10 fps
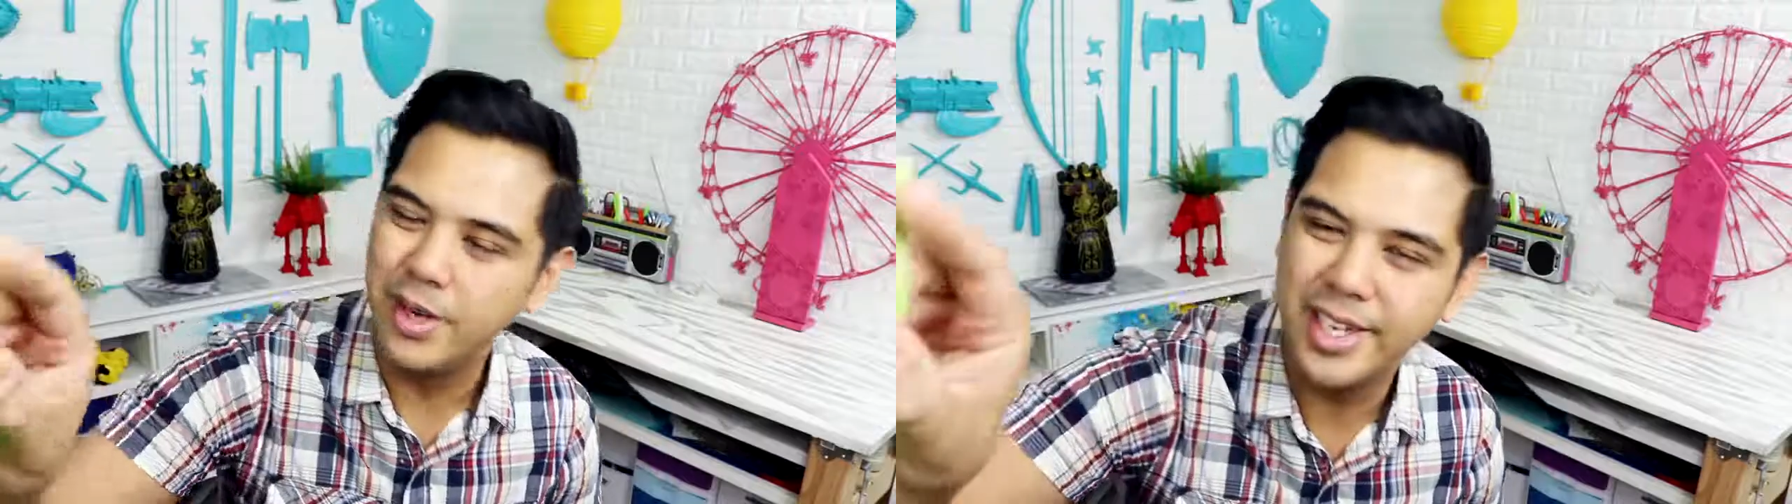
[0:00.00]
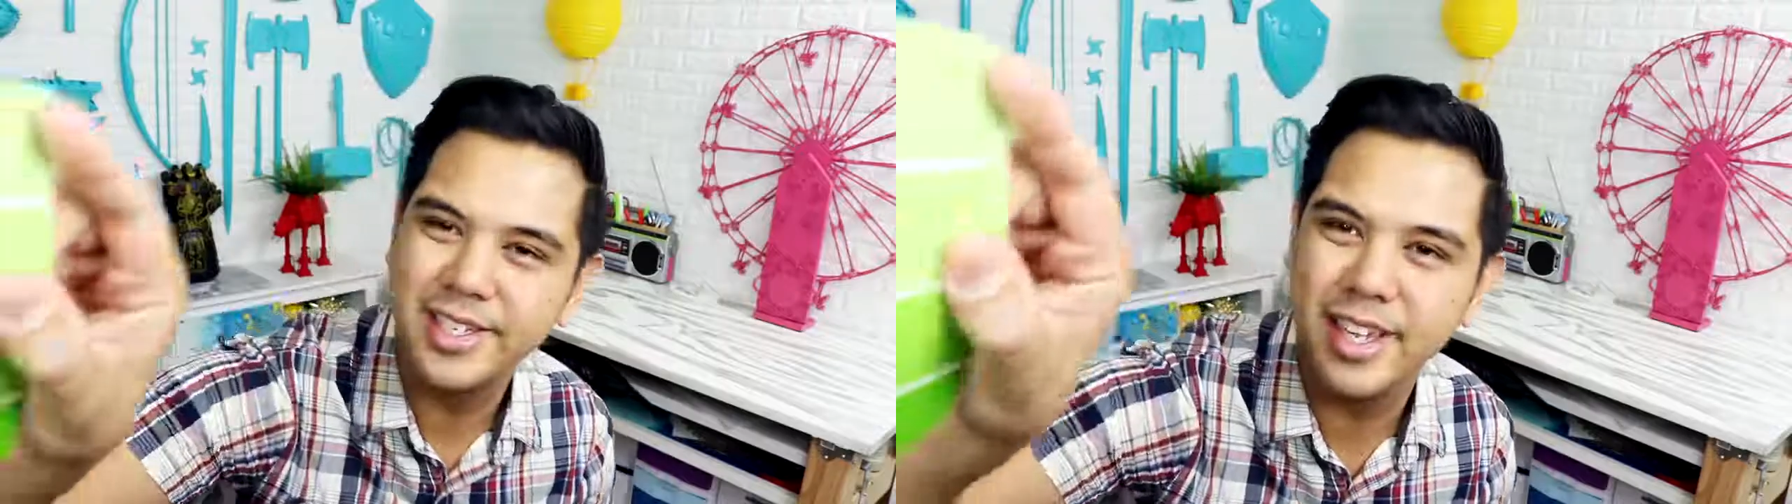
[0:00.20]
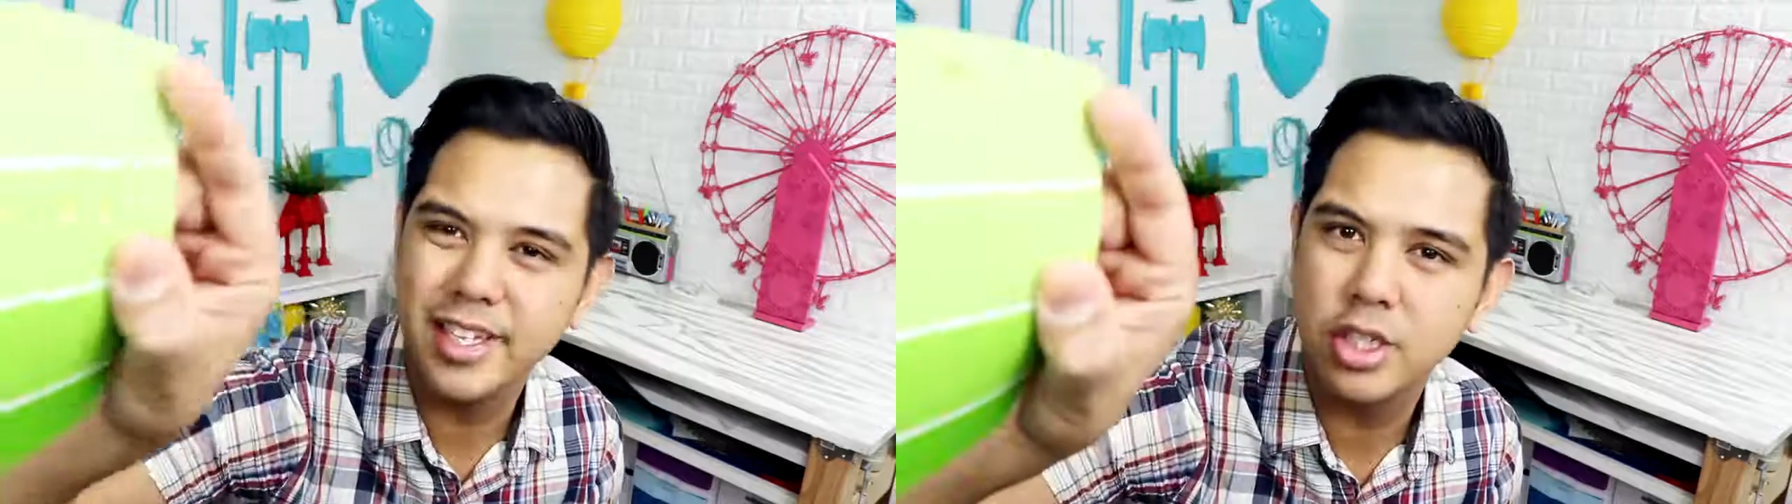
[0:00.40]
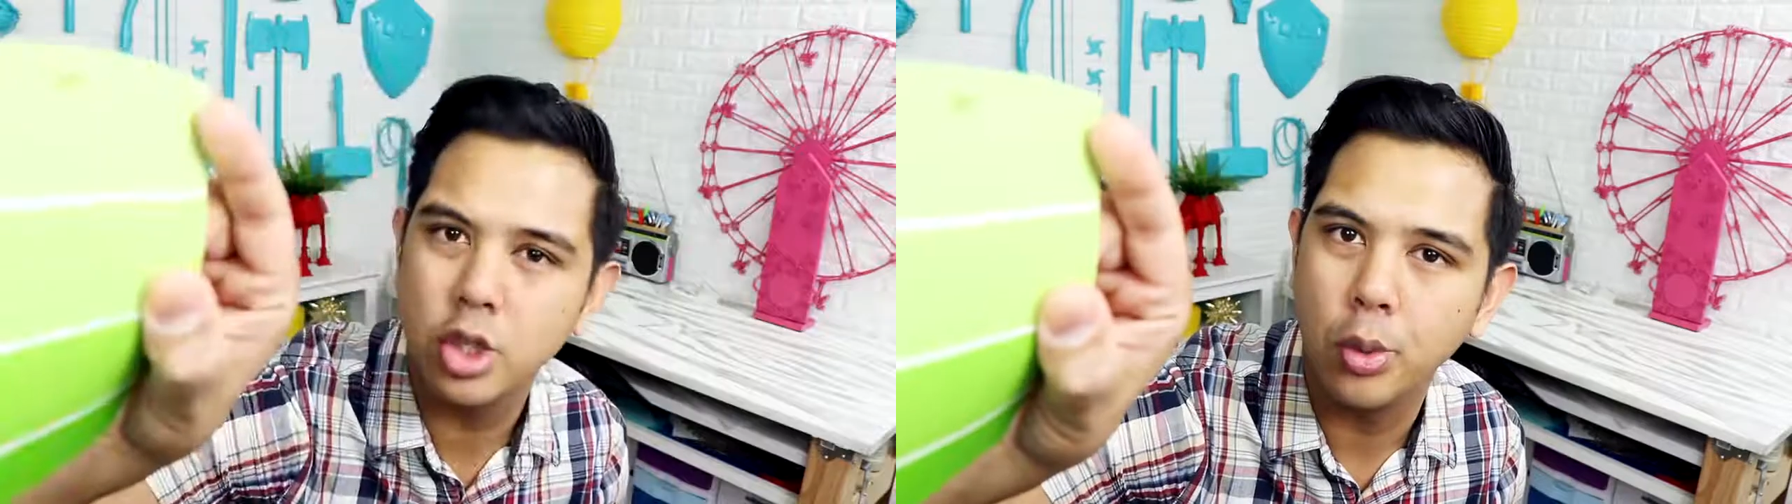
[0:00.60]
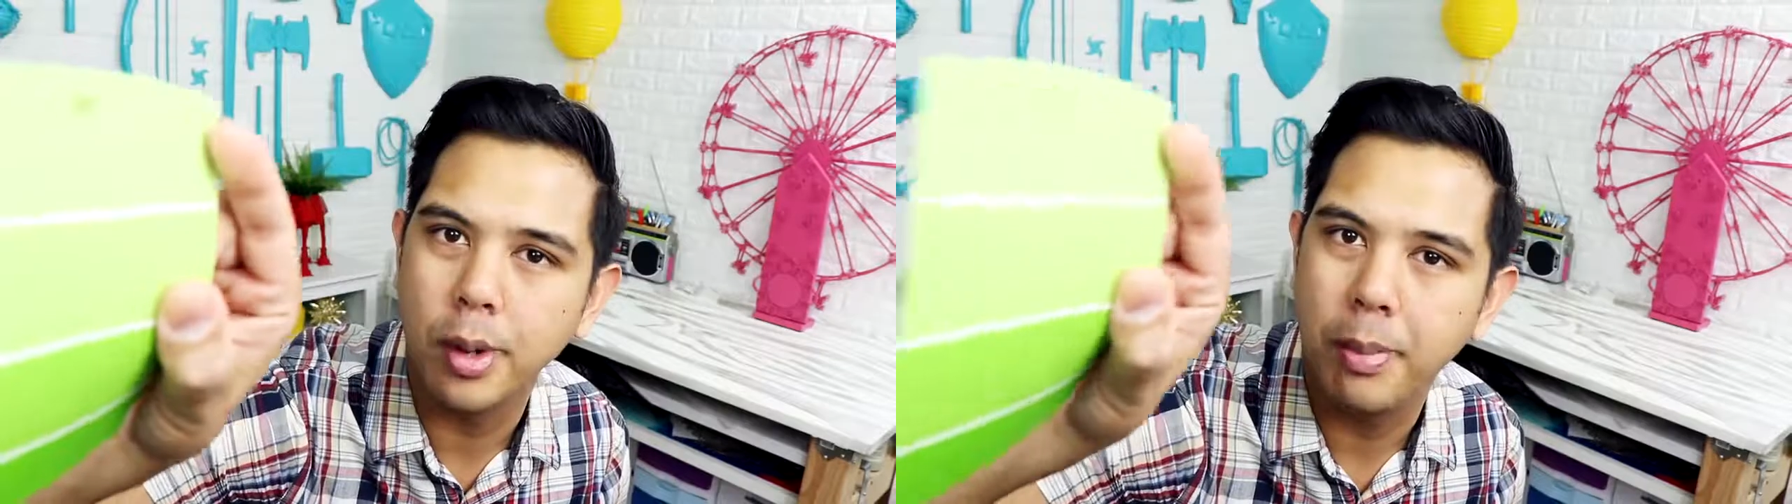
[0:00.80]
it's like a
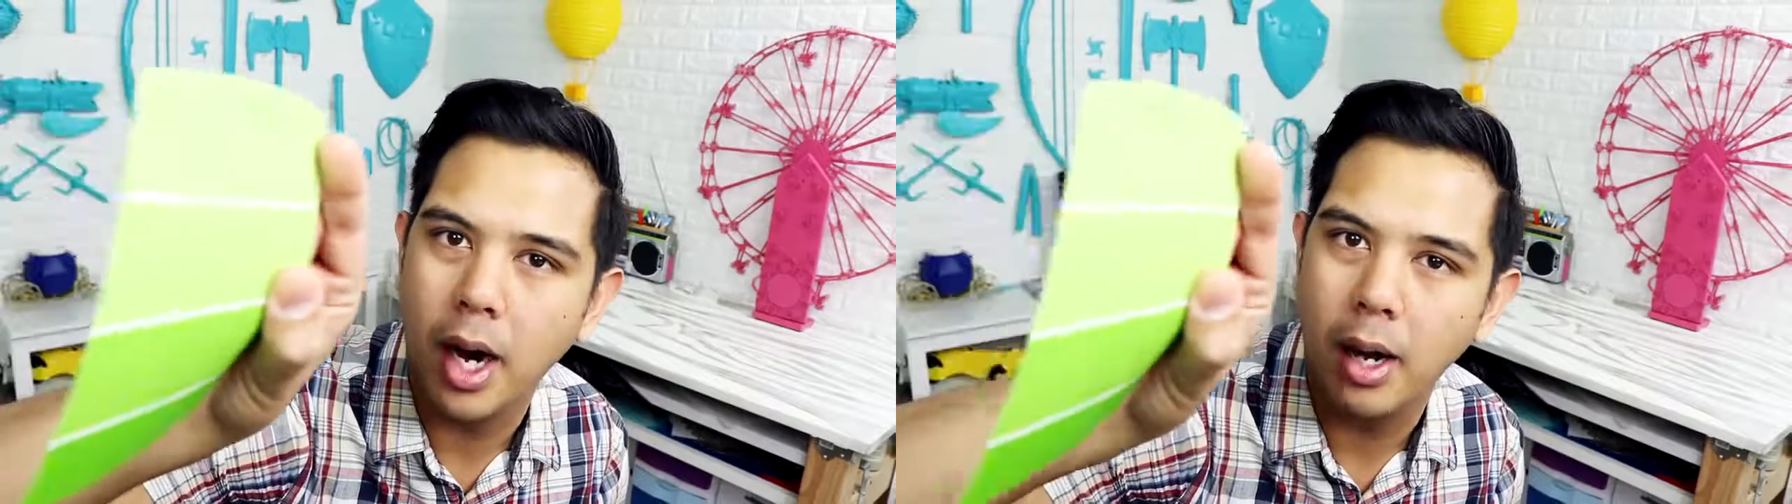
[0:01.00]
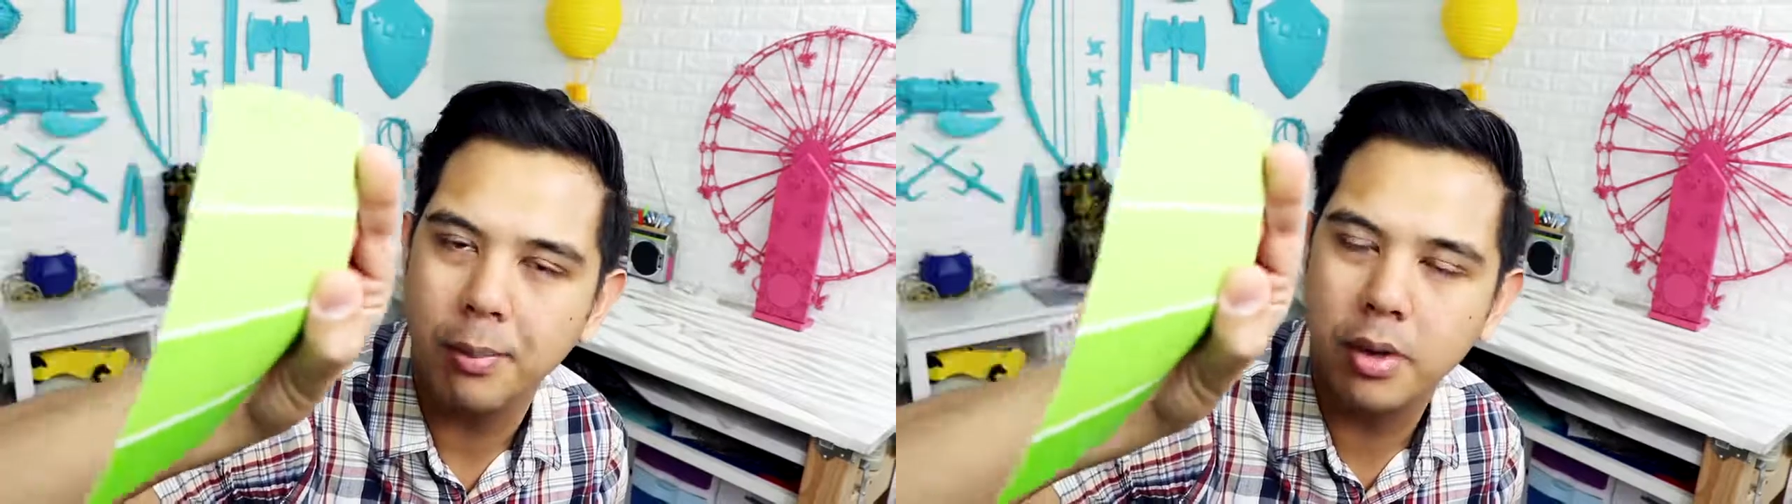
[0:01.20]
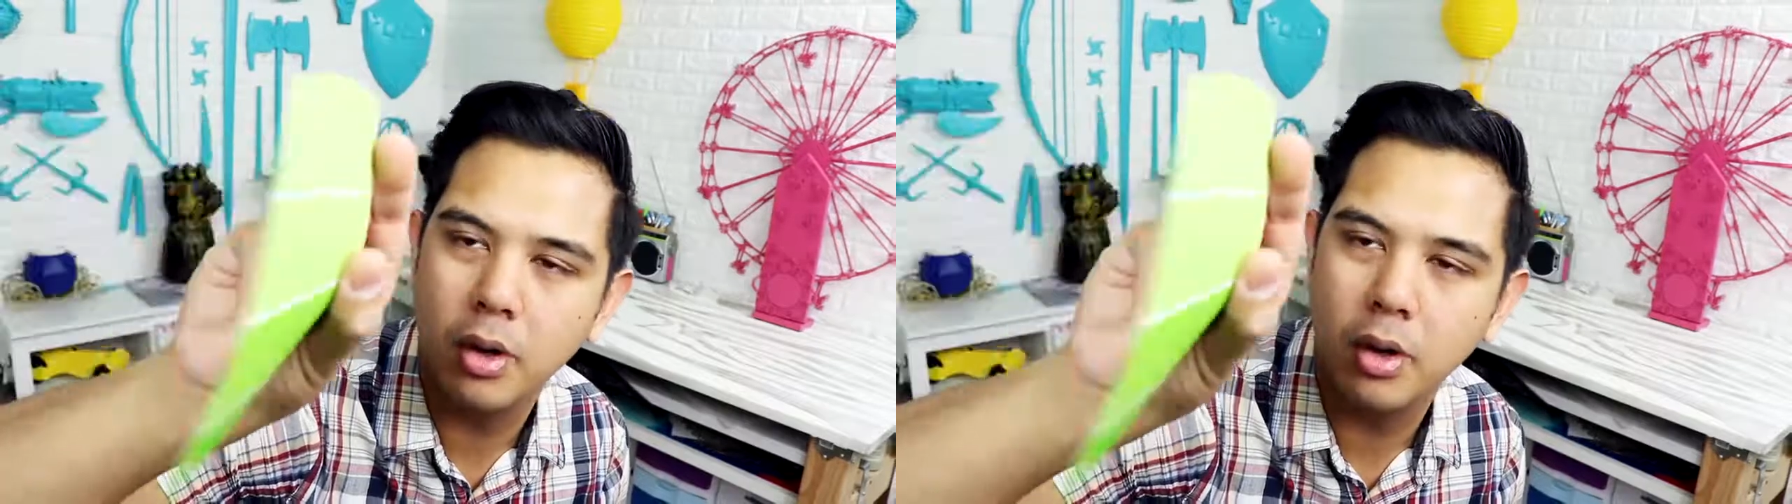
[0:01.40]
soda pop